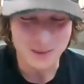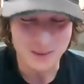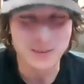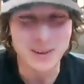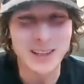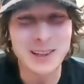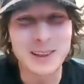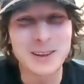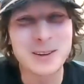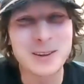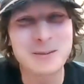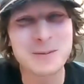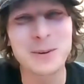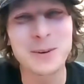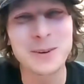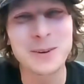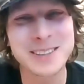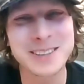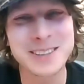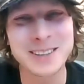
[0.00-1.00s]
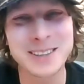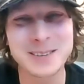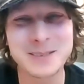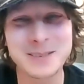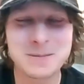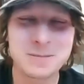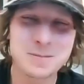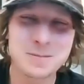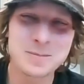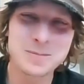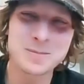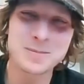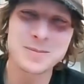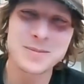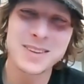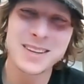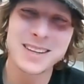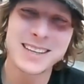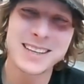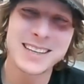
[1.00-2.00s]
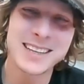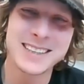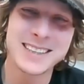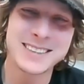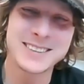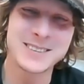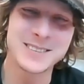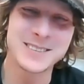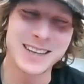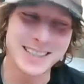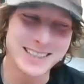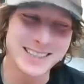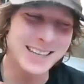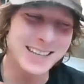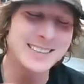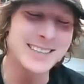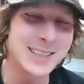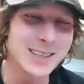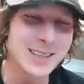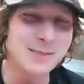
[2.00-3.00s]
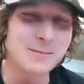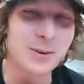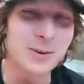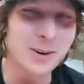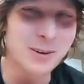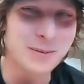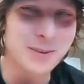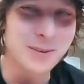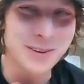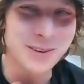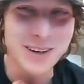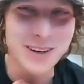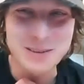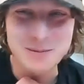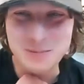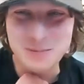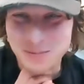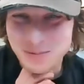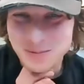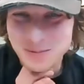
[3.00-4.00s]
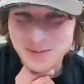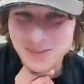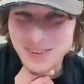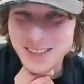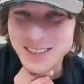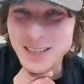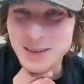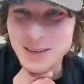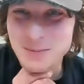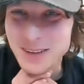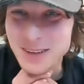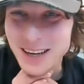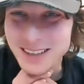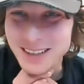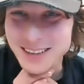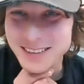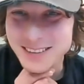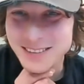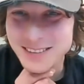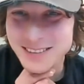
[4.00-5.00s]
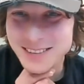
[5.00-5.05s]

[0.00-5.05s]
I'm really looking forward to to uh, attending more of your um, t- uh,